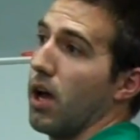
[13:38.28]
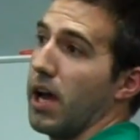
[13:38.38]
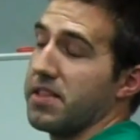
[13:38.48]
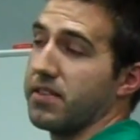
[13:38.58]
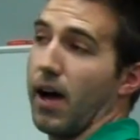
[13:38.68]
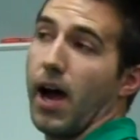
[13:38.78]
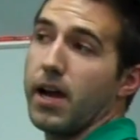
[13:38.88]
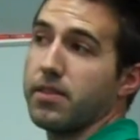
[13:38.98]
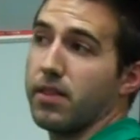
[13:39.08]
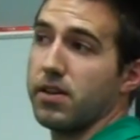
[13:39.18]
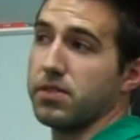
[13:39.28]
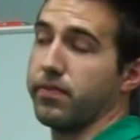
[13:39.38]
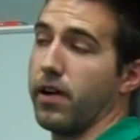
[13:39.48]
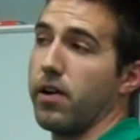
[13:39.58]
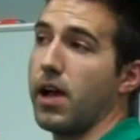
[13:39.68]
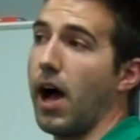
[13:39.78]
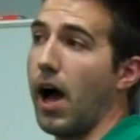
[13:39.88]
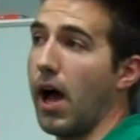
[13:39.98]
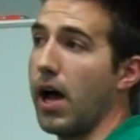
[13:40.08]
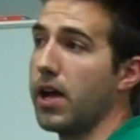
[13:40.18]
A diet that is very
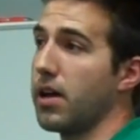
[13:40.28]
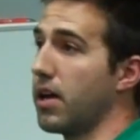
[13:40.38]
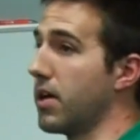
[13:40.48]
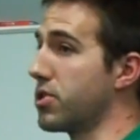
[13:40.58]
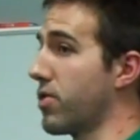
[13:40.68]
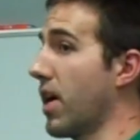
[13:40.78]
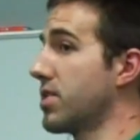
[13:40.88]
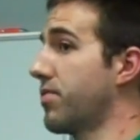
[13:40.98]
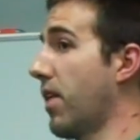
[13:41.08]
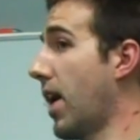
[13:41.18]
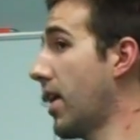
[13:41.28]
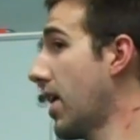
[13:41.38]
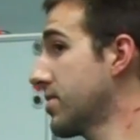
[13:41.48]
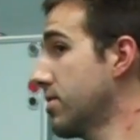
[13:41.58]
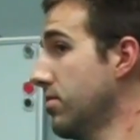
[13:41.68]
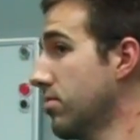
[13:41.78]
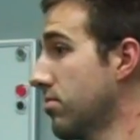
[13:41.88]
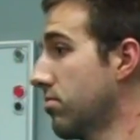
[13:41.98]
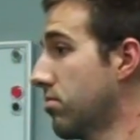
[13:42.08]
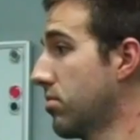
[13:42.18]
high in trans fat
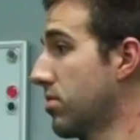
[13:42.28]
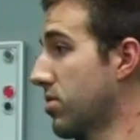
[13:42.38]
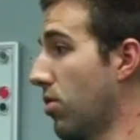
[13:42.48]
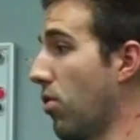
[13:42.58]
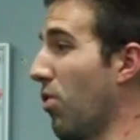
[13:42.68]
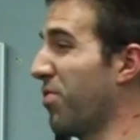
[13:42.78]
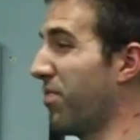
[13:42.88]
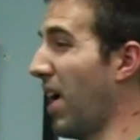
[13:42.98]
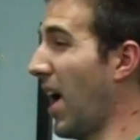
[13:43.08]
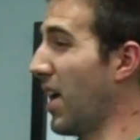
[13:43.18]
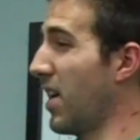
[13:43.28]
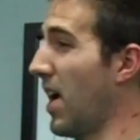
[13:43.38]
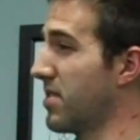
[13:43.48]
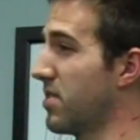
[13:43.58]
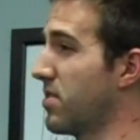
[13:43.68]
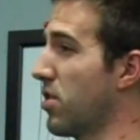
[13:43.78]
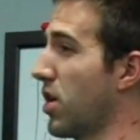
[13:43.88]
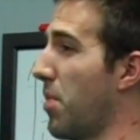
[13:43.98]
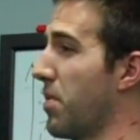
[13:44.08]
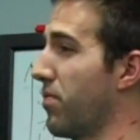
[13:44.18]
acids, so fatty acids that are
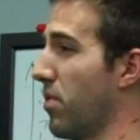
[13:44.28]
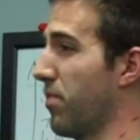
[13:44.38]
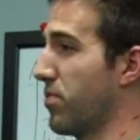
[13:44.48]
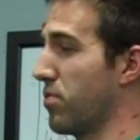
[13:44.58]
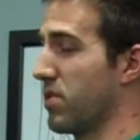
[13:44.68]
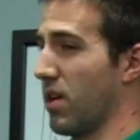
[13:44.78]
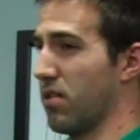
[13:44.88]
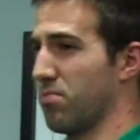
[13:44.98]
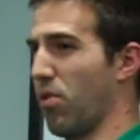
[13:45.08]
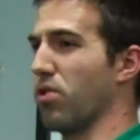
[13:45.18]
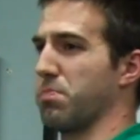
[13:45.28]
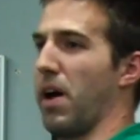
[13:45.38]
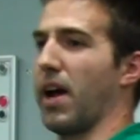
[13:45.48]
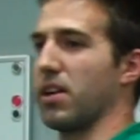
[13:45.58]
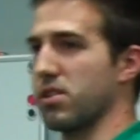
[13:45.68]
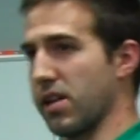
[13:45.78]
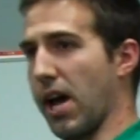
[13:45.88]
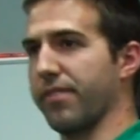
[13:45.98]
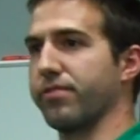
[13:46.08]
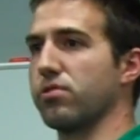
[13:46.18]
coming from foods like most packaged
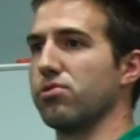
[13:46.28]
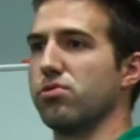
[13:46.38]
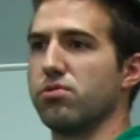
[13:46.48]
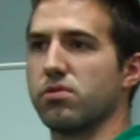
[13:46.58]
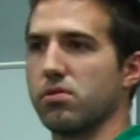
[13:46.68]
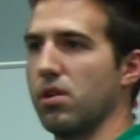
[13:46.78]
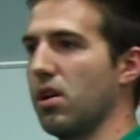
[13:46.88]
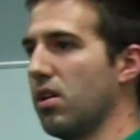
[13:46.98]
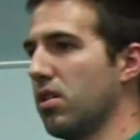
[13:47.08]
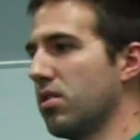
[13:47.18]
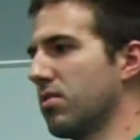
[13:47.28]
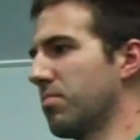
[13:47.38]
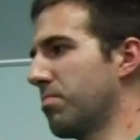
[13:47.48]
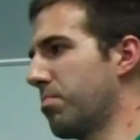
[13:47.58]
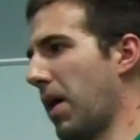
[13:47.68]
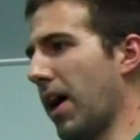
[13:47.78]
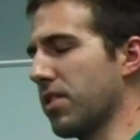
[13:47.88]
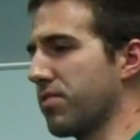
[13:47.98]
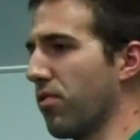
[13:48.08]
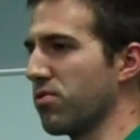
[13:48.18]
snack foods,
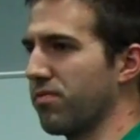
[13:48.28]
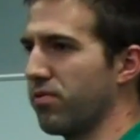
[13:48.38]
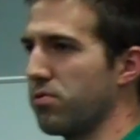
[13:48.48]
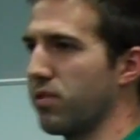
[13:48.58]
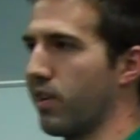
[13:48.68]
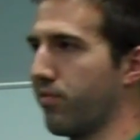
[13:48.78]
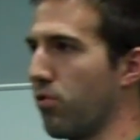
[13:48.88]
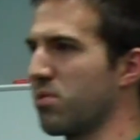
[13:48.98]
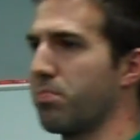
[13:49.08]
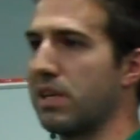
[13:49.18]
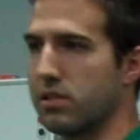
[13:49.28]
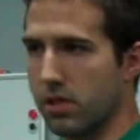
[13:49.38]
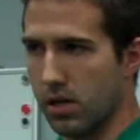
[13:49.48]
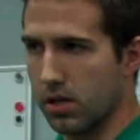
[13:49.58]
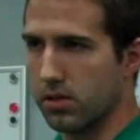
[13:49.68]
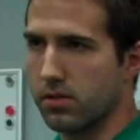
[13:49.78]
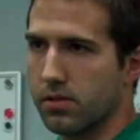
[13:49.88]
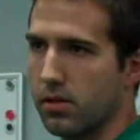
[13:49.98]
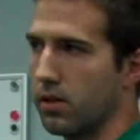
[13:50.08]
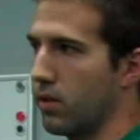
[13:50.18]
packaged frozen foods like frozen
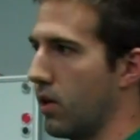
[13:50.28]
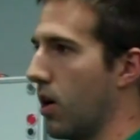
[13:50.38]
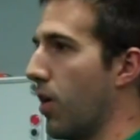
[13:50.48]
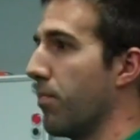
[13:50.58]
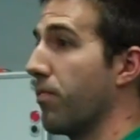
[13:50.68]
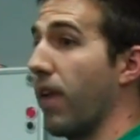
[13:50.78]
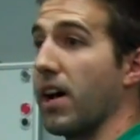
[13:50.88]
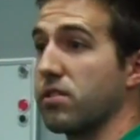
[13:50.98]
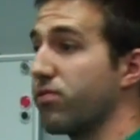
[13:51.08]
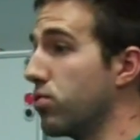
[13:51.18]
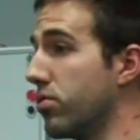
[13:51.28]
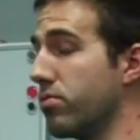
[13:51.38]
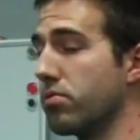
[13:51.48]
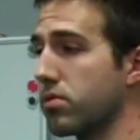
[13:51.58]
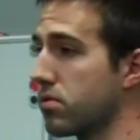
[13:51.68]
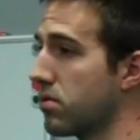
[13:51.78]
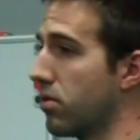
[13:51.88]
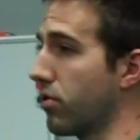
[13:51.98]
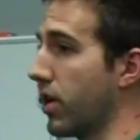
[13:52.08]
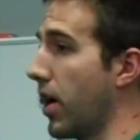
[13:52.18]
pizzas, fast foods,
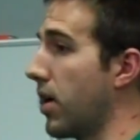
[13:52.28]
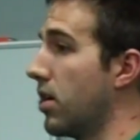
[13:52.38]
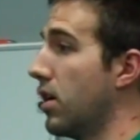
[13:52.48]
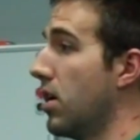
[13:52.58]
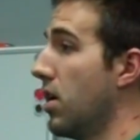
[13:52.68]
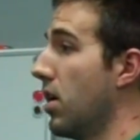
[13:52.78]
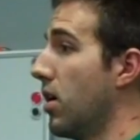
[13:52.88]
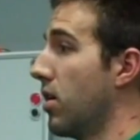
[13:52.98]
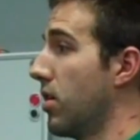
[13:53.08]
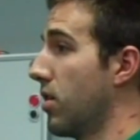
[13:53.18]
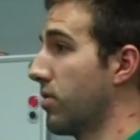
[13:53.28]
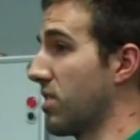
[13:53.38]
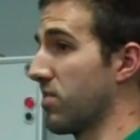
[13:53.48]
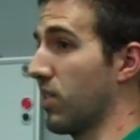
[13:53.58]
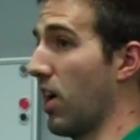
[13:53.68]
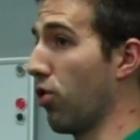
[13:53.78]
okay, things like